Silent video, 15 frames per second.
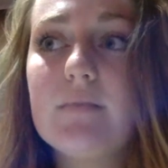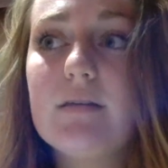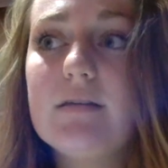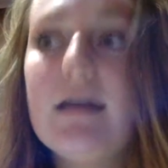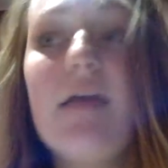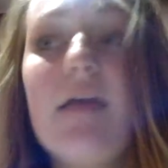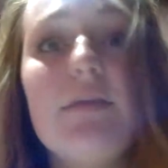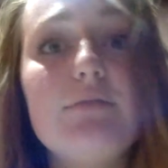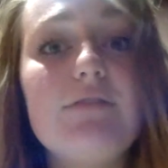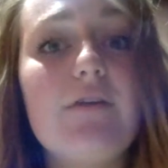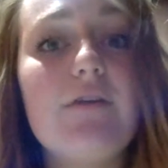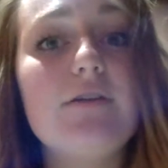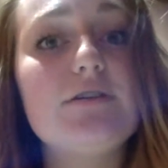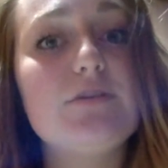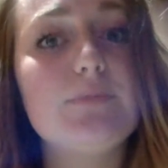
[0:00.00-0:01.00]
Yeah, and then we
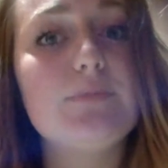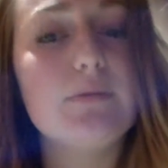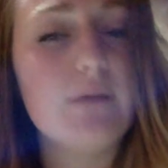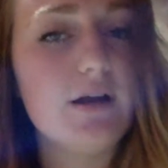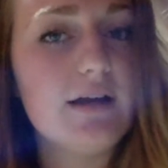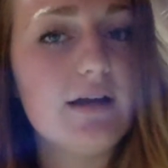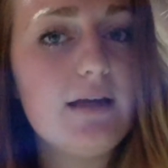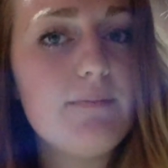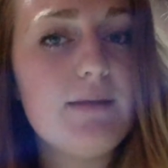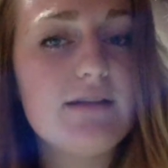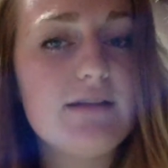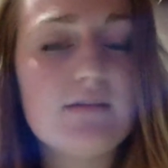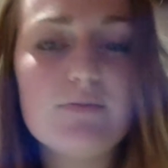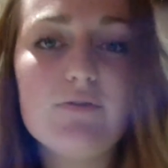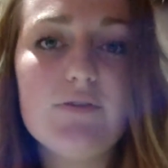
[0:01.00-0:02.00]
found a supermarket, picked
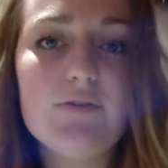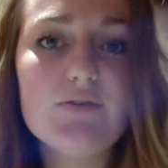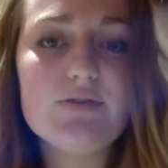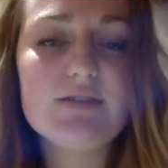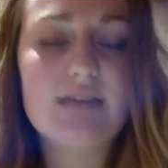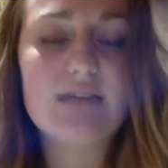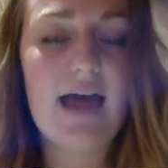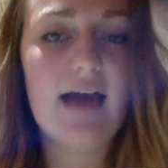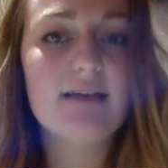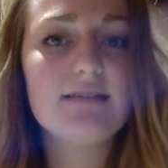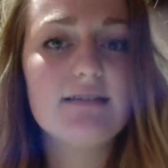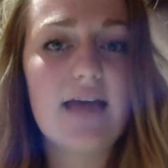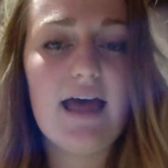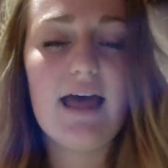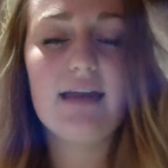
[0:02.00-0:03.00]
up a few snacks,
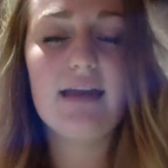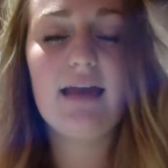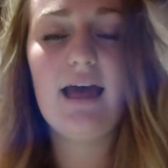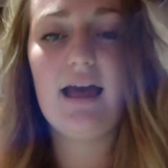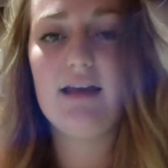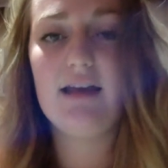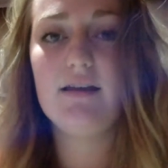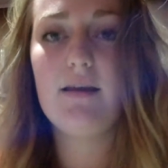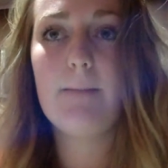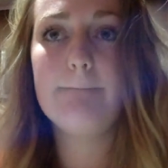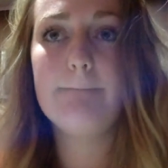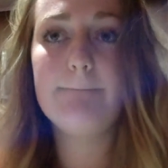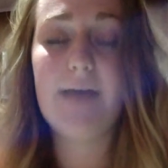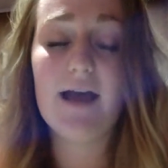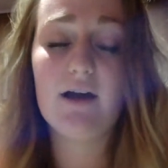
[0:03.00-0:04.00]
and headed
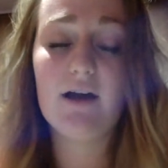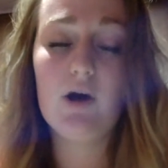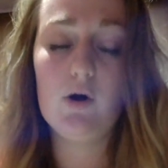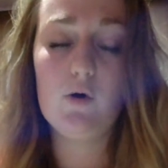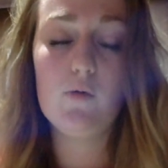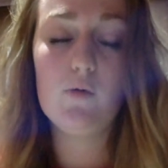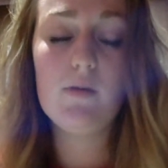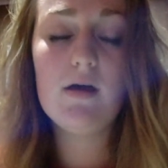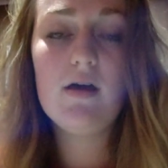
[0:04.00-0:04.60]
back home